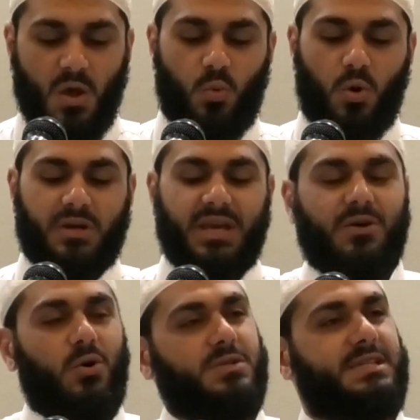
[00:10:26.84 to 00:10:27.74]
walking
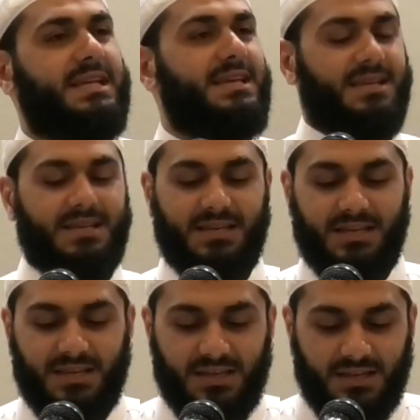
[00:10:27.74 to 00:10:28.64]
haughtily,
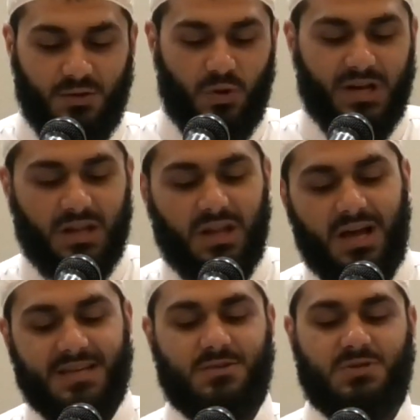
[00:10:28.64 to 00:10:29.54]
when
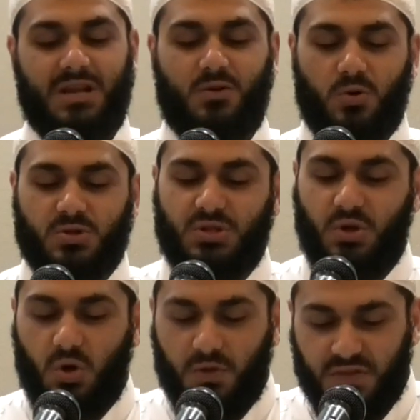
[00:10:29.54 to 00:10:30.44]
Allah Azza wa Jal caused the
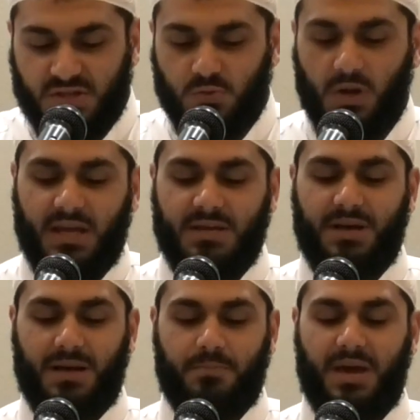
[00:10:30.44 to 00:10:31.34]
earth to swallow him
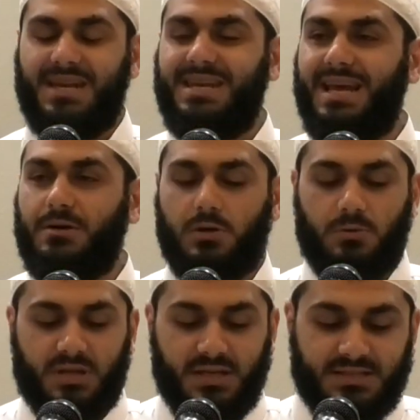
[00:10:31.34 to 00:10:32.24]
up, and now
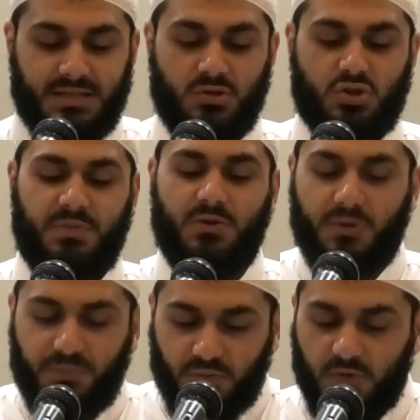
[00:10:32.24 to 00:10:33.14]
he'll continue to be
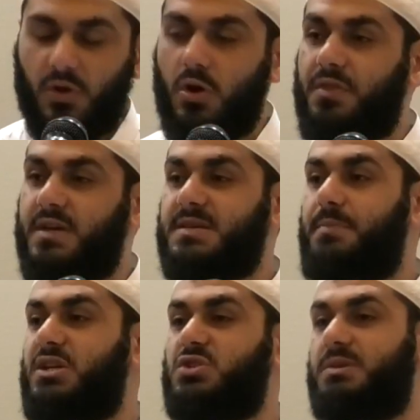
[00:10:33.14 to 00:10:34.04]
ripped through the earth as a
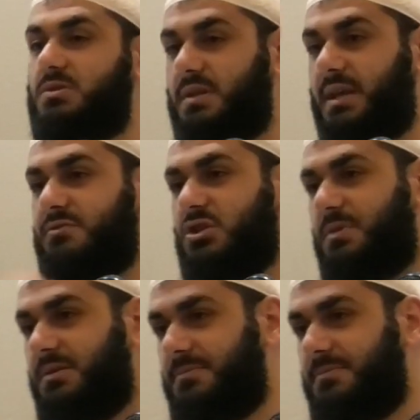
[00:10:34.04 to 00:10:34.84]
punishment till the Day of Judgment.